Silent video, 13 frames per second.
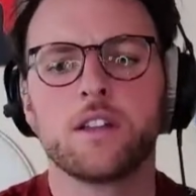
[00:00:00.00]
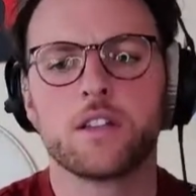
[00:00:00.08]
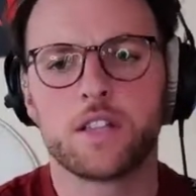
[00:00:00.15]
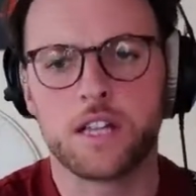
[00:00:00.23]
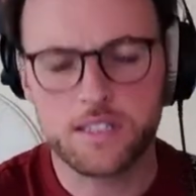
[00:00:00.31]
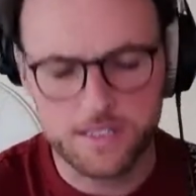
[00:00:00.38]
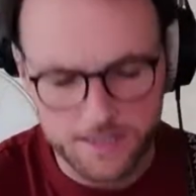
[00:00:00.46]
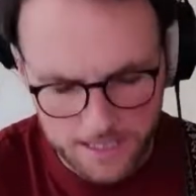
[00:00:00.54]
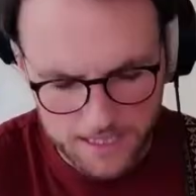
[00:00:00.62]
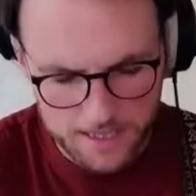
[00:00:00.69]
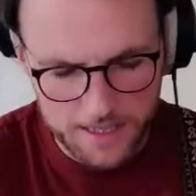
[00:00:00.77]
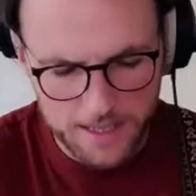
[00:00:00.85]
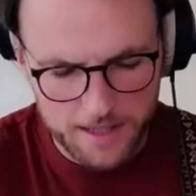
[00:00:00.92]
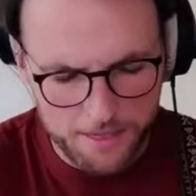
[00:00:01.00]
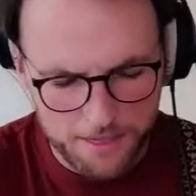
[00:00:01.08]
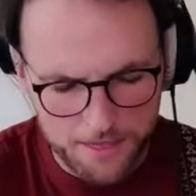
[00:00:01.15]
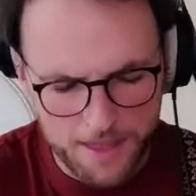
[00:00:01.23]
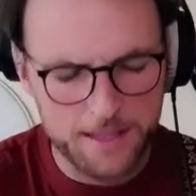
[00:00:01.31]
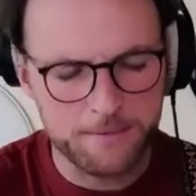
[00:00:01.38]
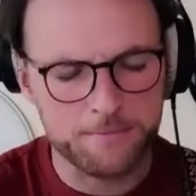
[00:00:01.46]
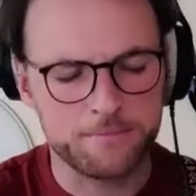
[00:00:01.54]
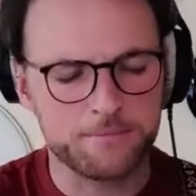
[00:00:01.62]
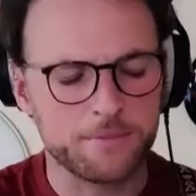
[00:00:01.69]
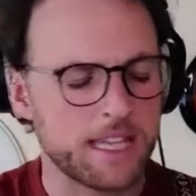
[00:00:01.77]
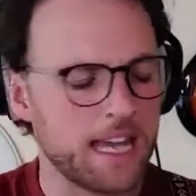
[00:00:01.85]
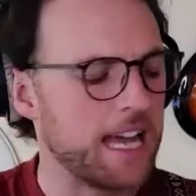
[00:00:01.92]
'cause none of
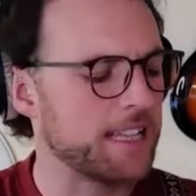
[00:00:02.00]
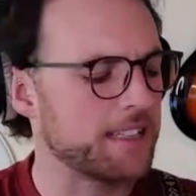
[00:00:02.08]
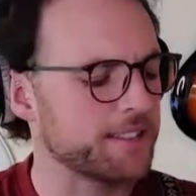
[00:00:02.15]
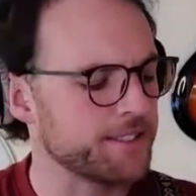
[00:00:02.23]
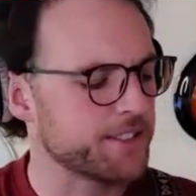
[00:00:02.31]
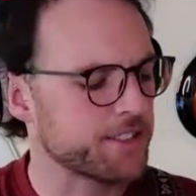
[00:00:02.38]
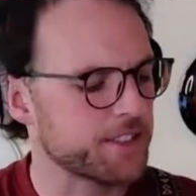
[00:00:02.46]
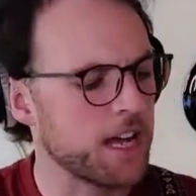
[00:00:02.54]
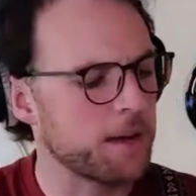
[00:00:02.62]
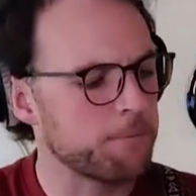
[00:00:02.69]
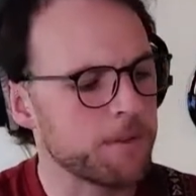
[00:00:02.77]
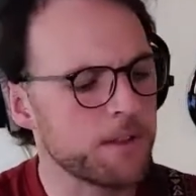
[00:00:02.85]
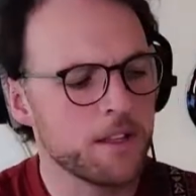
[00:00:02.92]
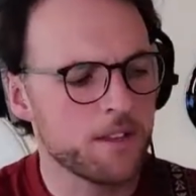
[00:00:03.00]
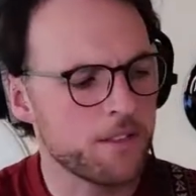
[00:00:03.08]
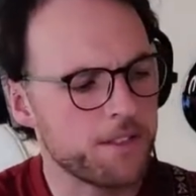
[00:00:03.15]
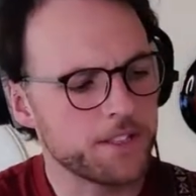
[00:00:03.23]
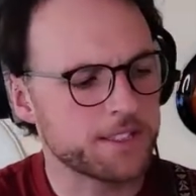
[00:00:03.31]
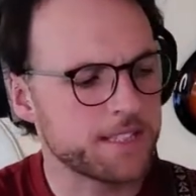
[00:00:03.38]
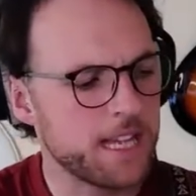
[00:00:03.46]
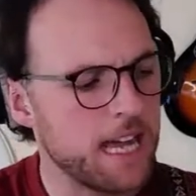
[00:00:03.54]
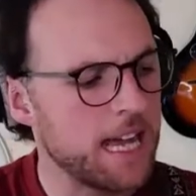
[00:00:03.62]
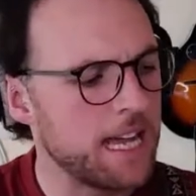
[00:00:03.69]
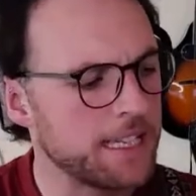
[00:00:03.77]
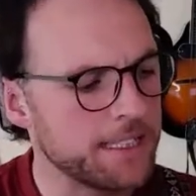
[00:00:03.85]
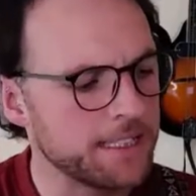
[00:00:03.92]
them can stop the
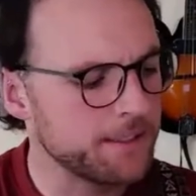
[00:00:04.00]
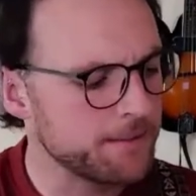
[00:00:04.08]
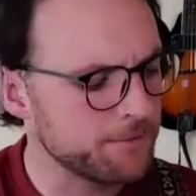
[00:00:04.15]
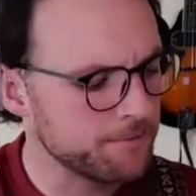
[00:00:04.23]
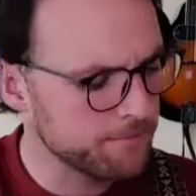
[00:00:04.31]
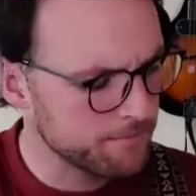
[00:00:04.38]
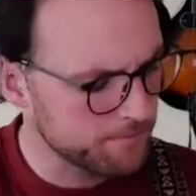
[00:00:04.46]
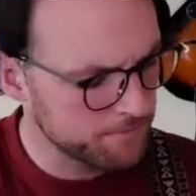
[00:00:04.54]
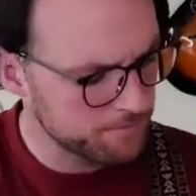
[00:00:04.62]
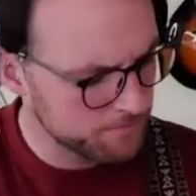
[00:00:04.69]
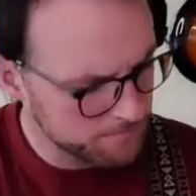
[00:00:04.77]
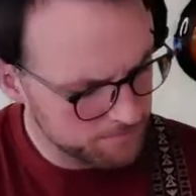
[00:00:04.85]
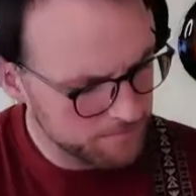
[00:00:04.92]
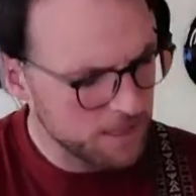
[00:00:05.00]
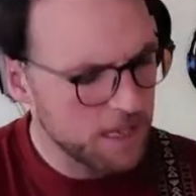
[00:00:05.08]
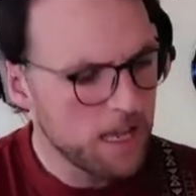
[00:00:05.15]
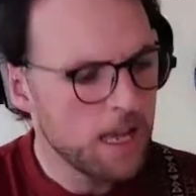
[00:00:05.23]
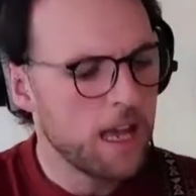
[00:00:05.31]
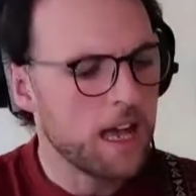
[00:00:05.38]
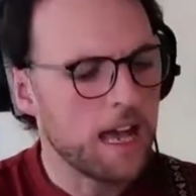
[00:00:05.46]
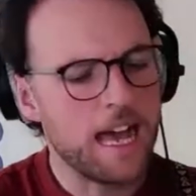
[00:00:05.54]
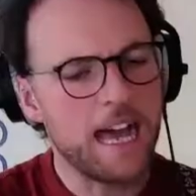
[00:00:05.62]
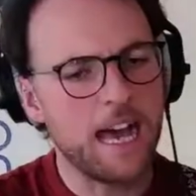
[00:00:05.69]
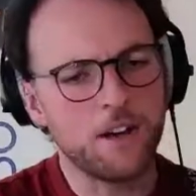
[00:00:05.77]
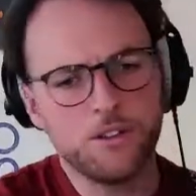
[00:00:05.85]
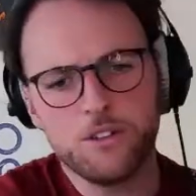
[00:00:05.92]
time.
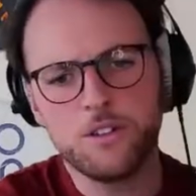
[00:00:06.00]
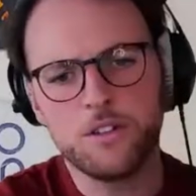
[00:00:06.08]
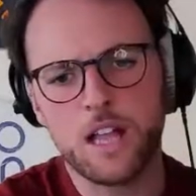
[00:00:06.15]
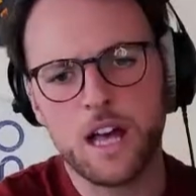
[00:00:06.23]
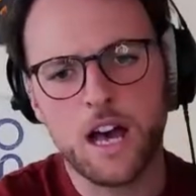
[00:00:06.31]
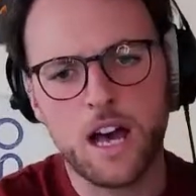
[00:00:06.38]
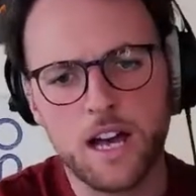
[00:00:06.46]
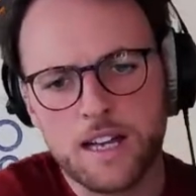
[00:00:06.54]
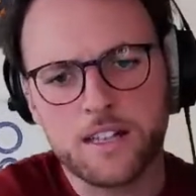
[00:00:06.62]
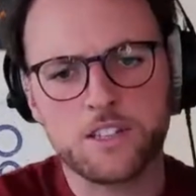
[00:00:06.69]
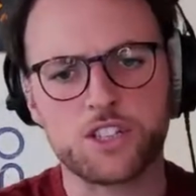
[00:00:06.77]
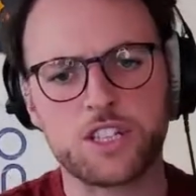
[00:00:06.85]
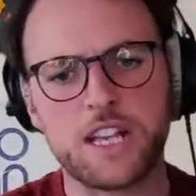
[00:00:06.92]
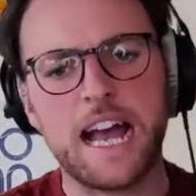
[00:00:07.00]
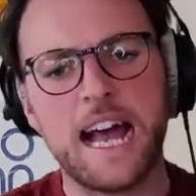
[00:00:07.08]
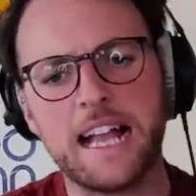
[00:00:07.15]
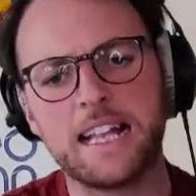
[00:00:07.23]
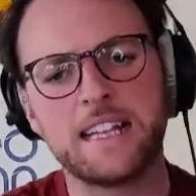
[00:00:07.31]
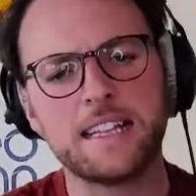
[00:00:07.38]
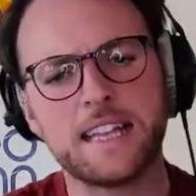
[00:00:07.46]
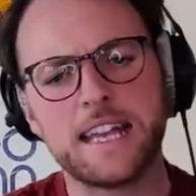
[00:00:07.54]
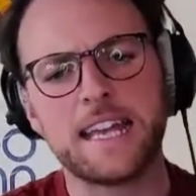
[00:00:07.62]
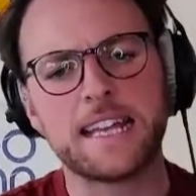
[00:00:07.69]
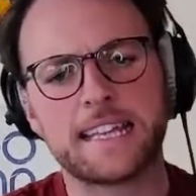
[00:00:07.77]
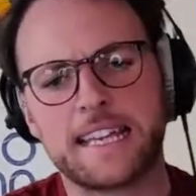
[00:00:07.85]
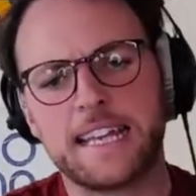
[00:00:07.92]
How long shall
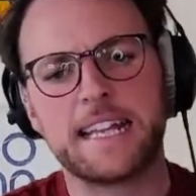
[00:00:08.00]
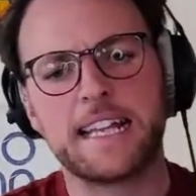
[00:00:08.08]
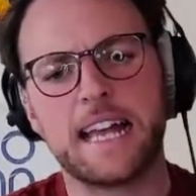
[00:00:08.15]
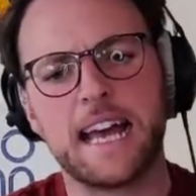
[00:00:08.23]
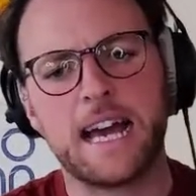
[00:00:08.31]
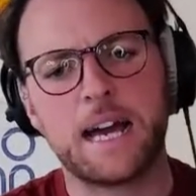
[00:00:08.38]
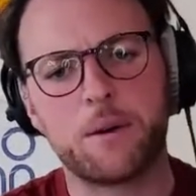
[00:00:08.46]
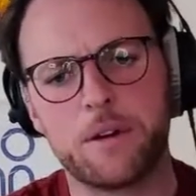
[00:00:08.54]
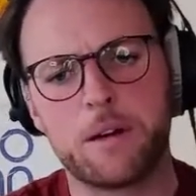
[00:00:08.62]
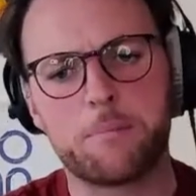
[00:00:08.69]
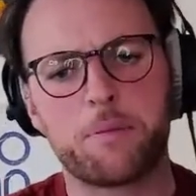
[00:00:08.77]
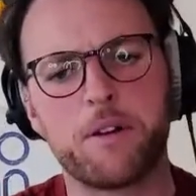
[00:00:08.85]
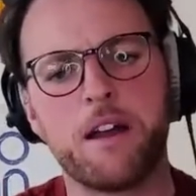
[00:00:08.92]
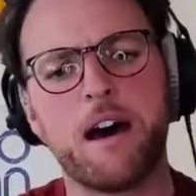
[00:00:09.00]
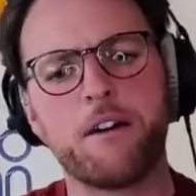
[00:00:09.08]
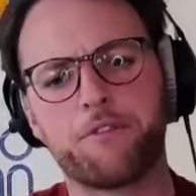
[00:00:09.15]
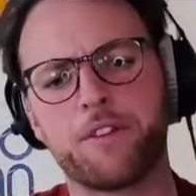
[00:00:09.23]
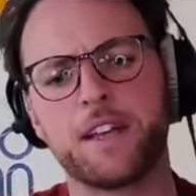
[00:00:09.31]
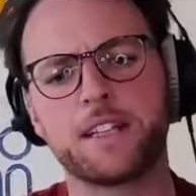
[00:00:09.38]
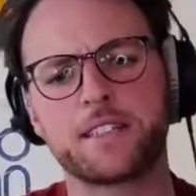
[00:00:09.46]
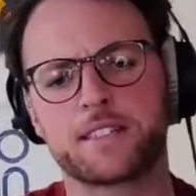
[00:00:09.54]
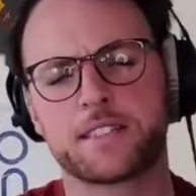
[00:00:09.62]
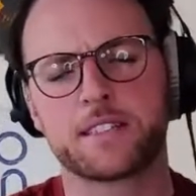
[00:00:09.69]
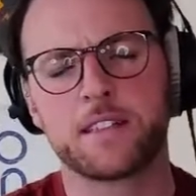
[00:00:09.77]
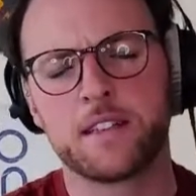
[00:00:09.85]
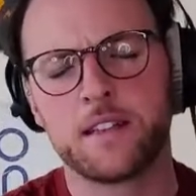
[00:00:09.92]
they kill our prophets
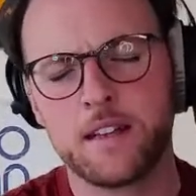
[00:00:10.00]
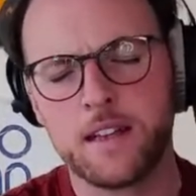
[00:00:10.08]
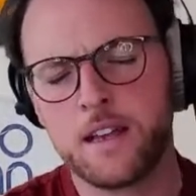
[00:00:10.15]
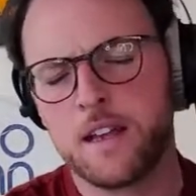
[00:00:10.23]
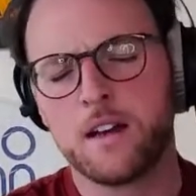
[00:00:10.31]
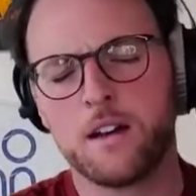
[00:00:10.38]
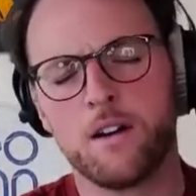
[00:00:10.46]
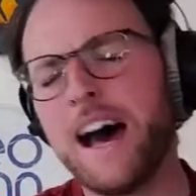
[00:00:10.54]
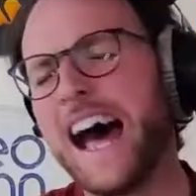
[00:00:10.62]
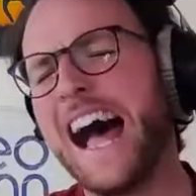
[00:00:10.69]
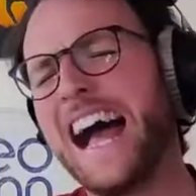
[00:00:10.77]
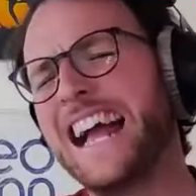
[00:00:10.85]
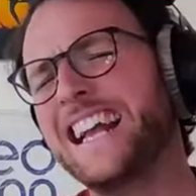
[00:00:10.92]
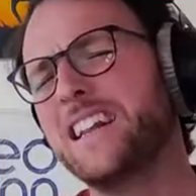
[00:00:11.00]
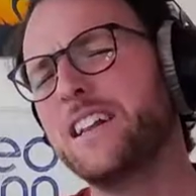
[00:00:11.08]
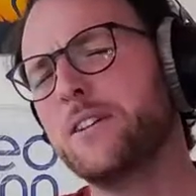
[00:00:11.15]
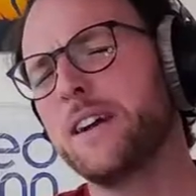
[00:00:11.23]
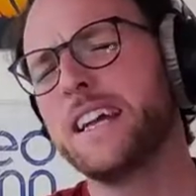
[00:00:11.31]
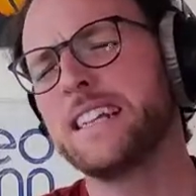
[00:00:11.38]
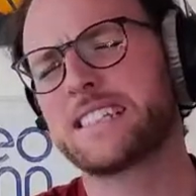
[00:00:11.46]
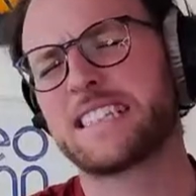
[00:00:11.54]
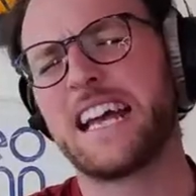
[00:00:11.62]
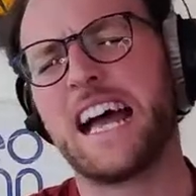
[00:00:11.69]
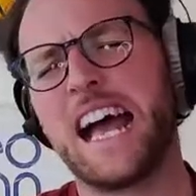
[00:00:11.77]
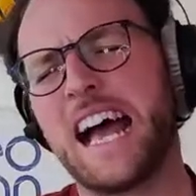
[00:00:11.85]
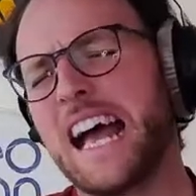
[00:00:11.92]
while we
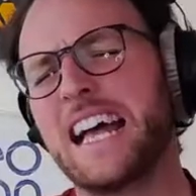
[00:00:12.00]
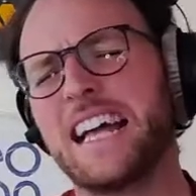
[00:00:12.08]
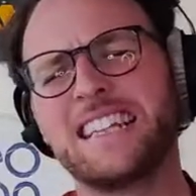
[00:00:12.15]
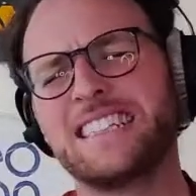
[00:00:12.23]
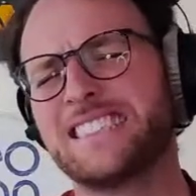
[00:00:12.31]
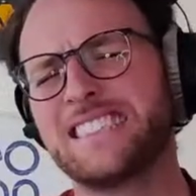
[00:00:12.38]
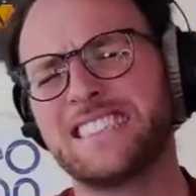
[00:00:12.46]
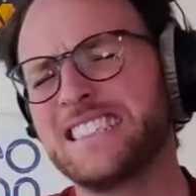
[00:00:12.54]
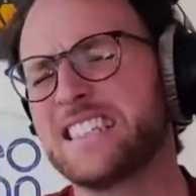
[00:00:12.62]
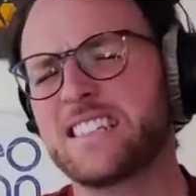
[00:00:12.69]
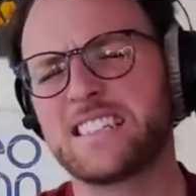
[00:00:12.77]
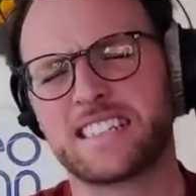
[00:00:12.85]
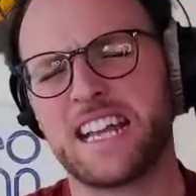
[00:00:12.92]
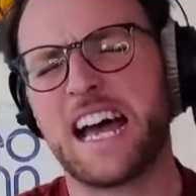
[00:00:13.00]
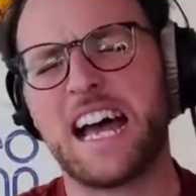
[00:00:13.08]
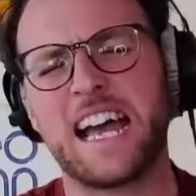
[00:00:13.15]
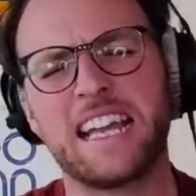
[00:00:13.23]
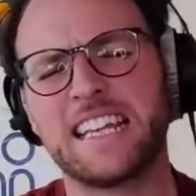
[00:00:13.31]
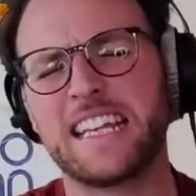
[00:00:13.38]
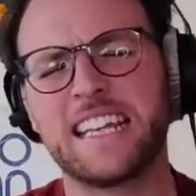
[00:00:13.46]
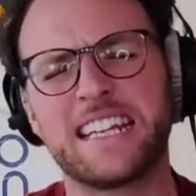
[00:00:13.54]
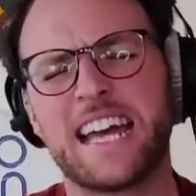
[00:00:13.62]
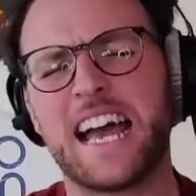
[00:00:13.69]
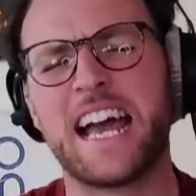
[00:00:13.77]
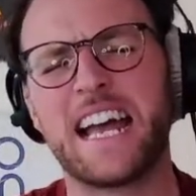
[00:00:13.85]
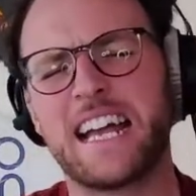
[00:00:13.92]
stand aside
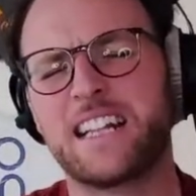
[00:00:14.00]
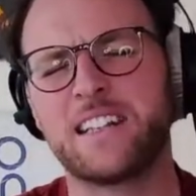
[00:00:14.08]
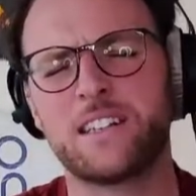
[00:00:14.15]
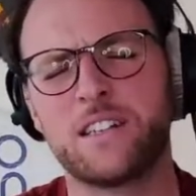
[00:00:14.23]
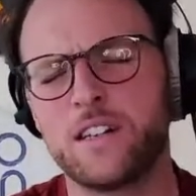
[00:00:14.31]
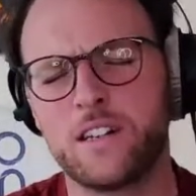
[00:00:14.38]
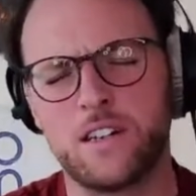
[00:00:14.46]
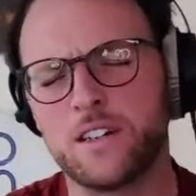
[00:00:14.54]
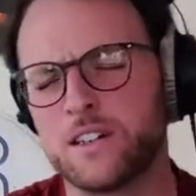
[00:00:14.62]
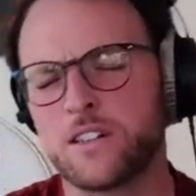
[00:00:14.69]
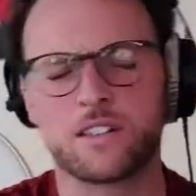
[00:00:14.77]
and look?